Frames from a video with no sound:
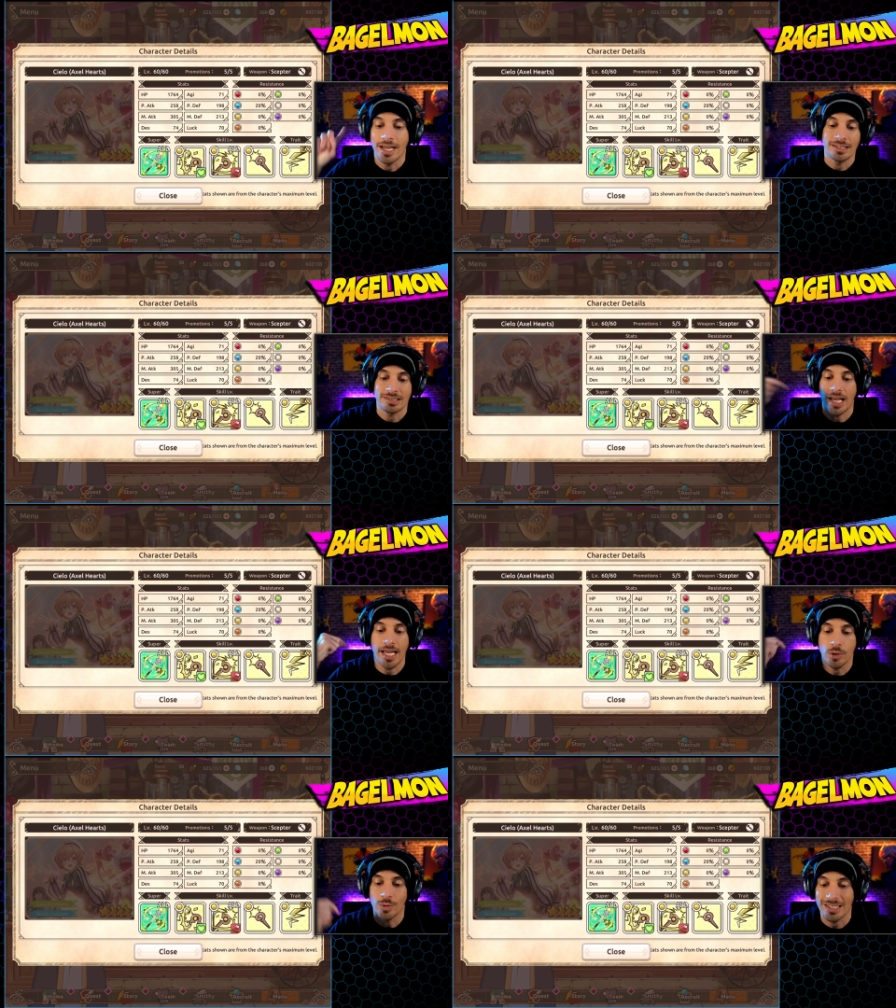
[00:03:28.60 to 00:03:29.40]
is an
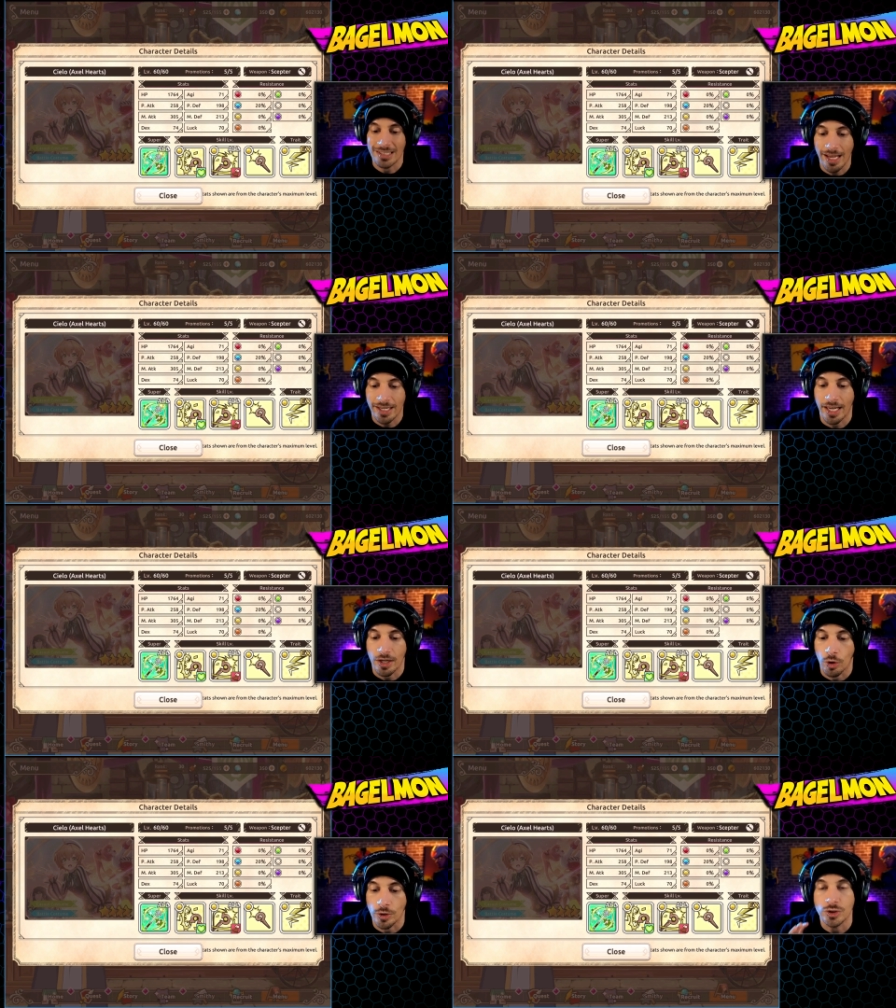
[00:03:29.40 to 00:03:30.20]
AoE attack
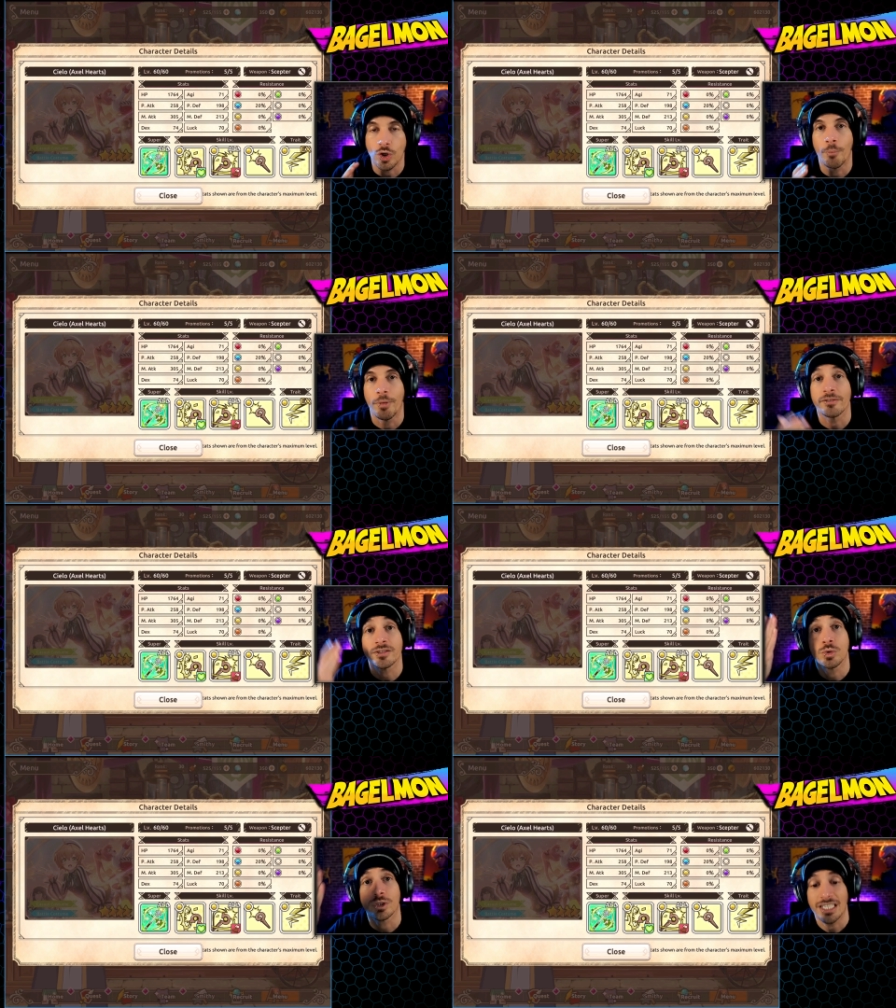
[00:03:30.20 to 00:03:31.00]
and also
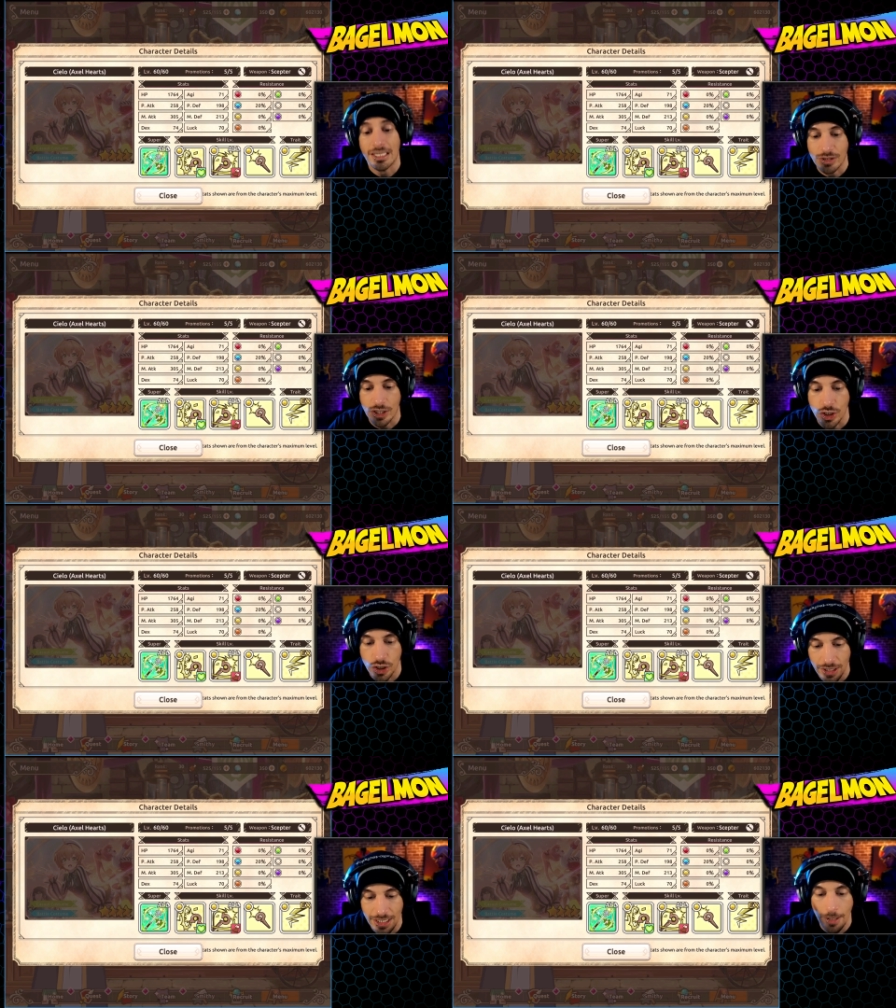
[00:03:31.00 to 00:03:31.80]
buffs your team's
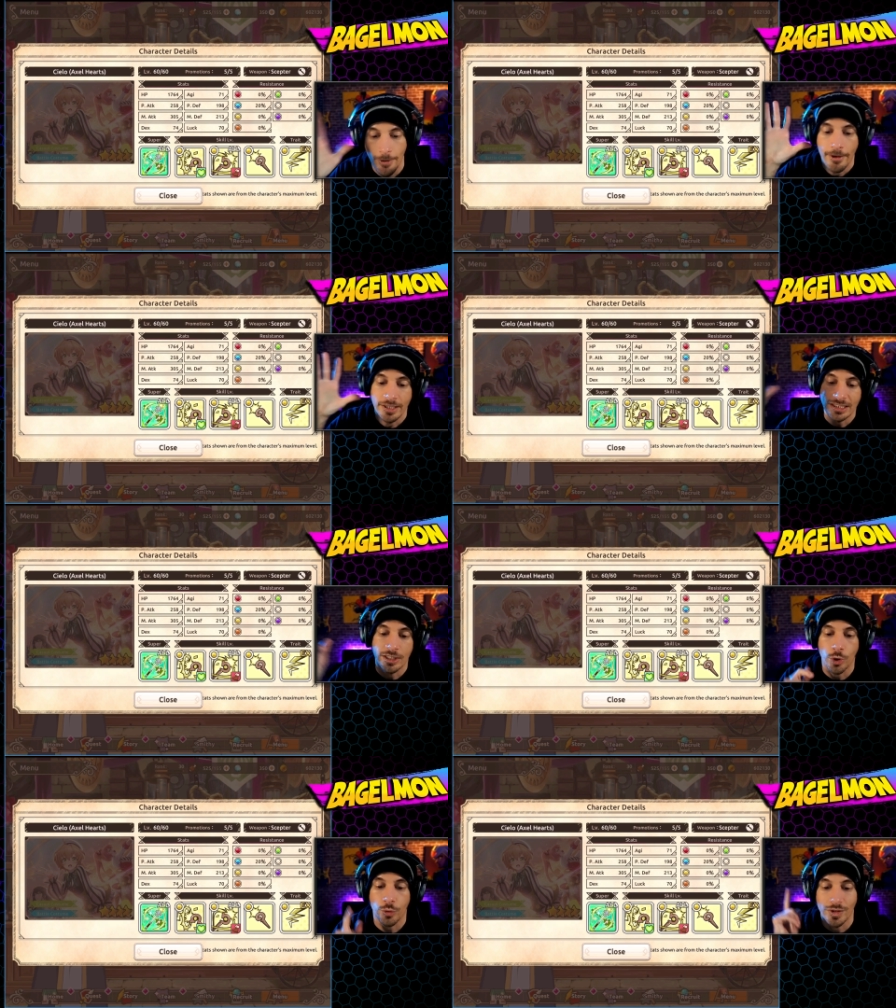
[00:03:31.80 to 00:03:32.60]
agility.
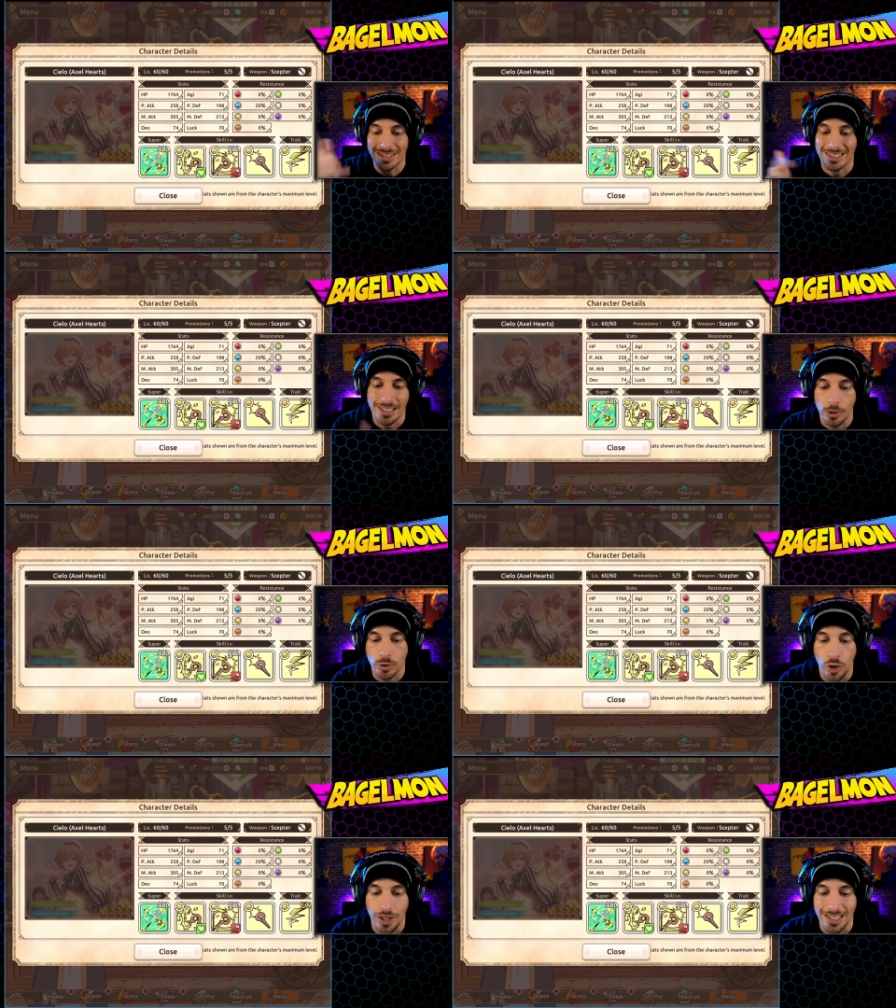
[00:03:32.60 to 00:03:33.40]
Skill 3 is a single
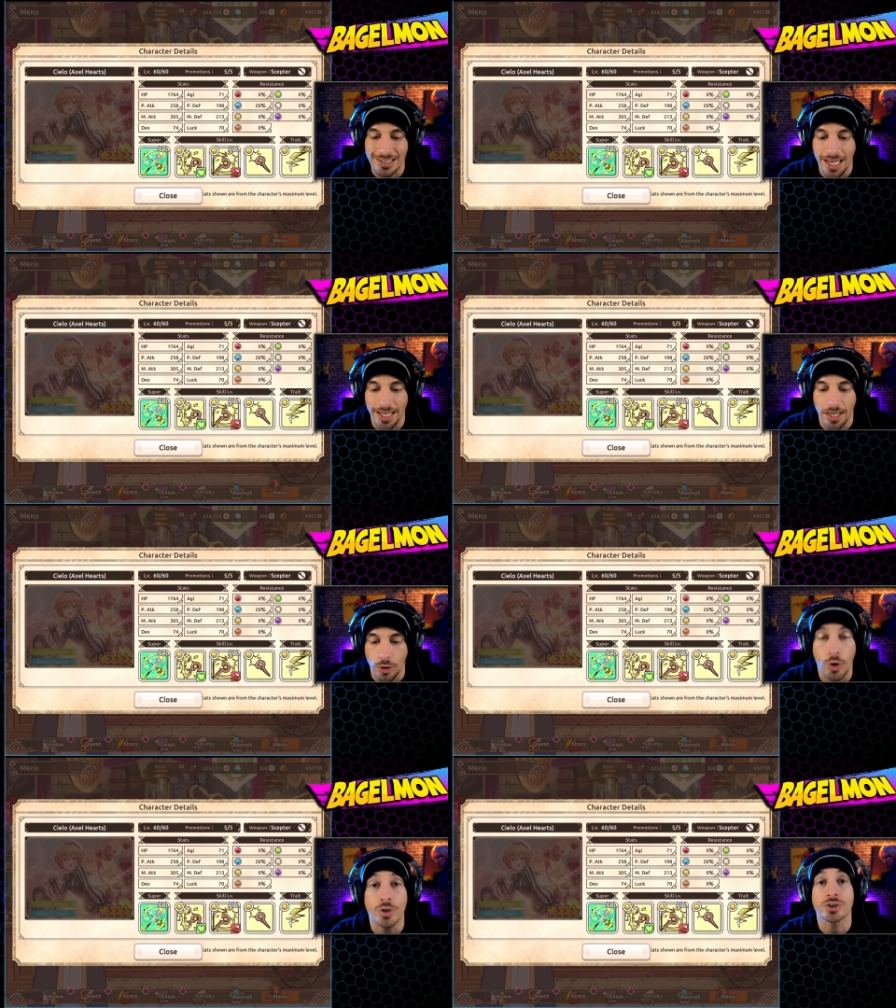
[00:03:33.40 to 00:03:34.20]
target attack and
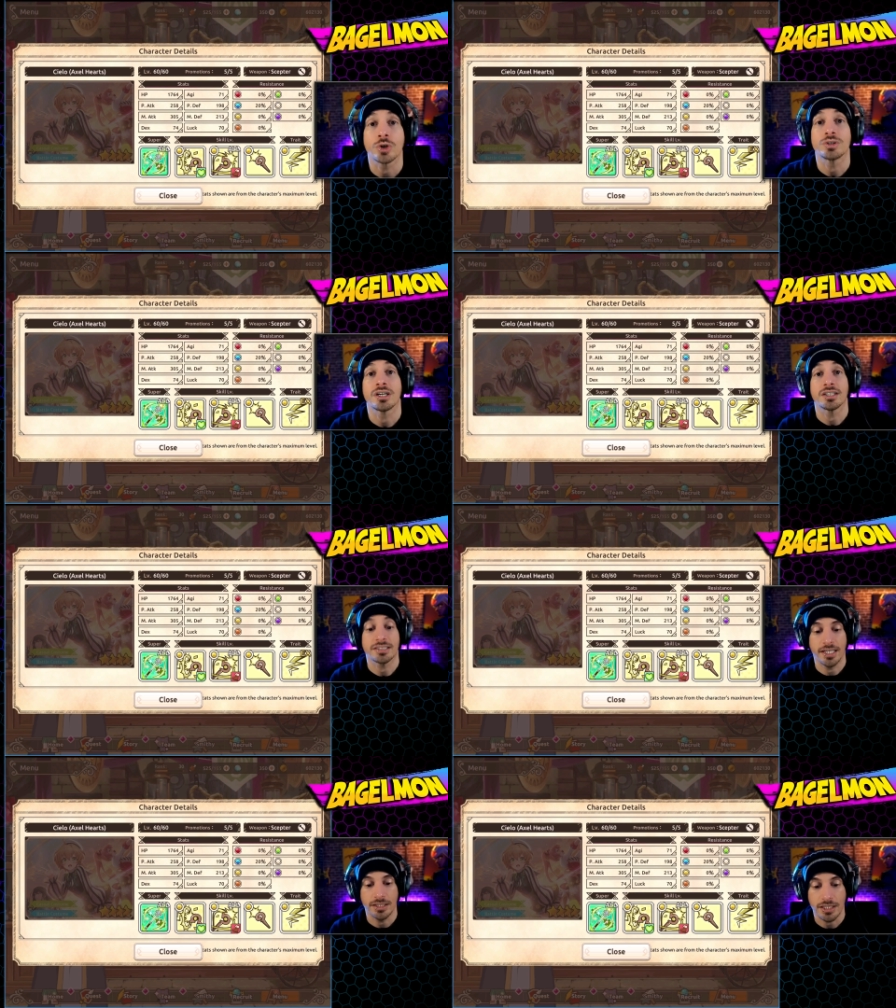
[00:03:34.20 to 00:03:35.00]
also does
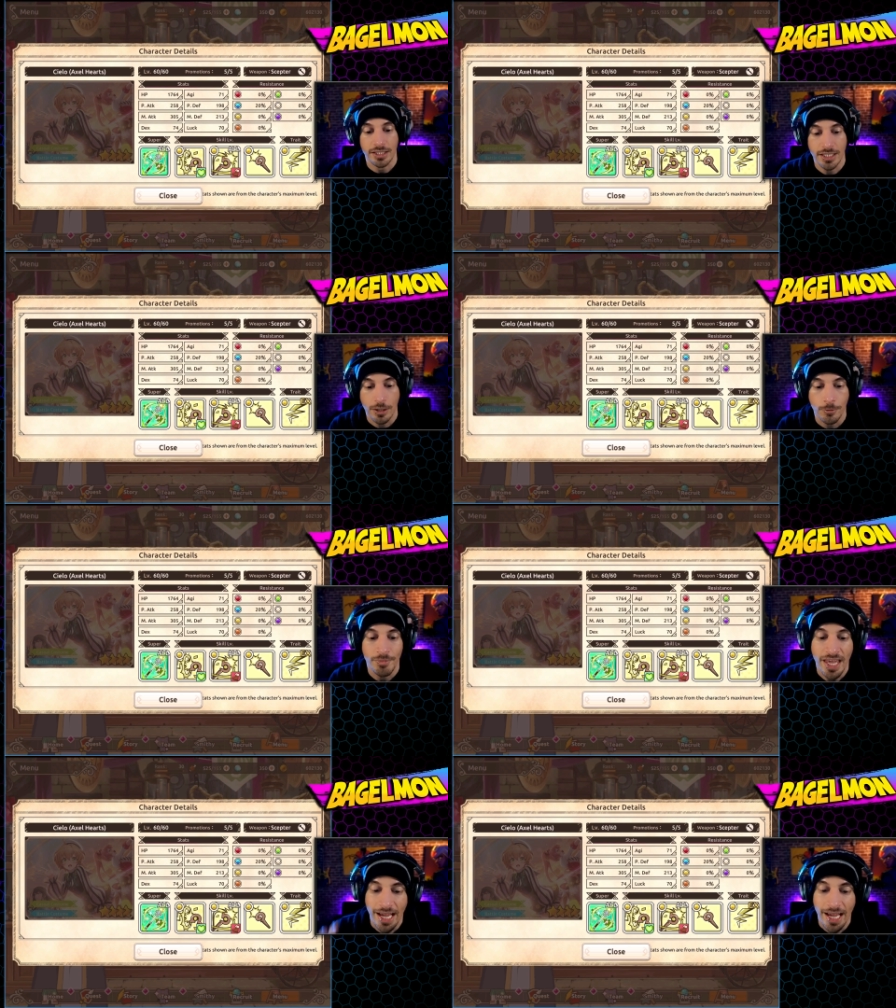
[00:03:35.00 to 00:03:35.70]
a little heal.